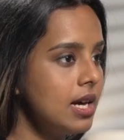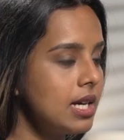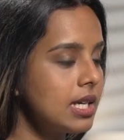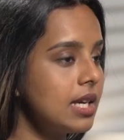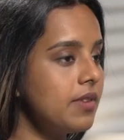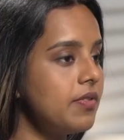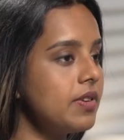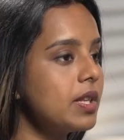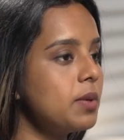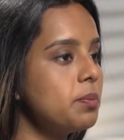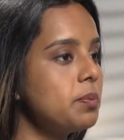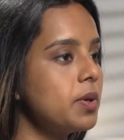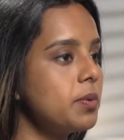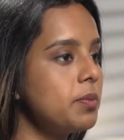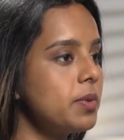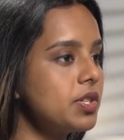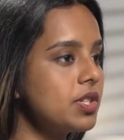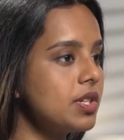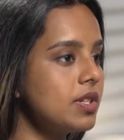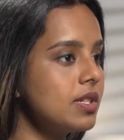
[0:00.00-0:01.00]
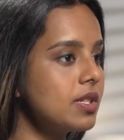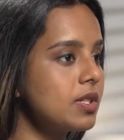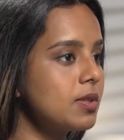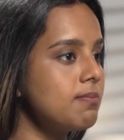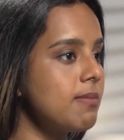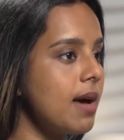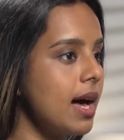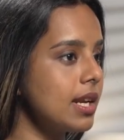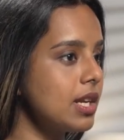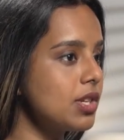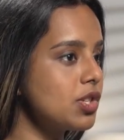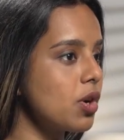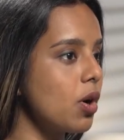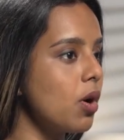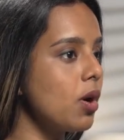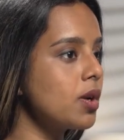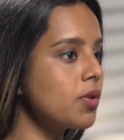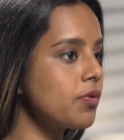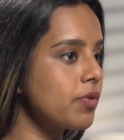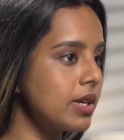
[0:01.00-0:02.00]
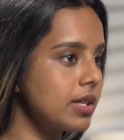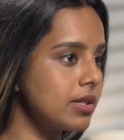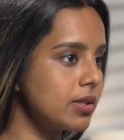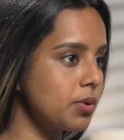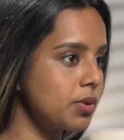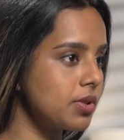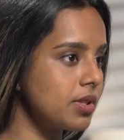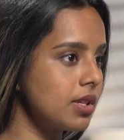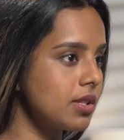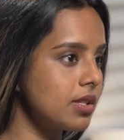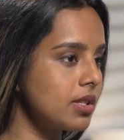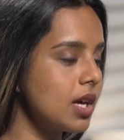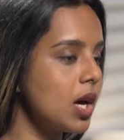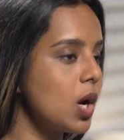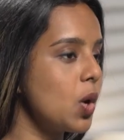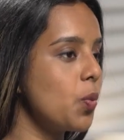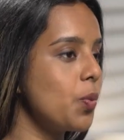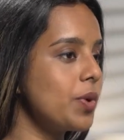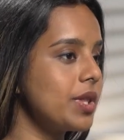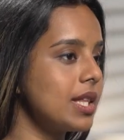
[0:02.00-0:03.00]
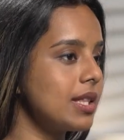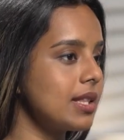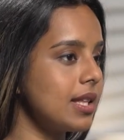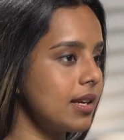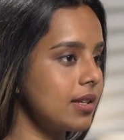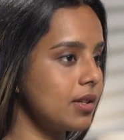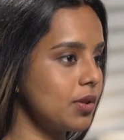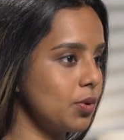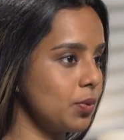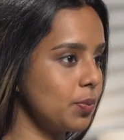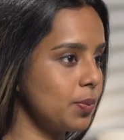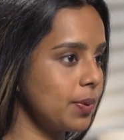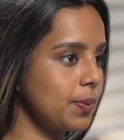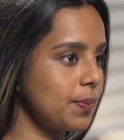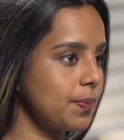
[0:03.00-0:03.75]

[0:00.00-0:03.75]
giving them permissions to manage all resources within that group.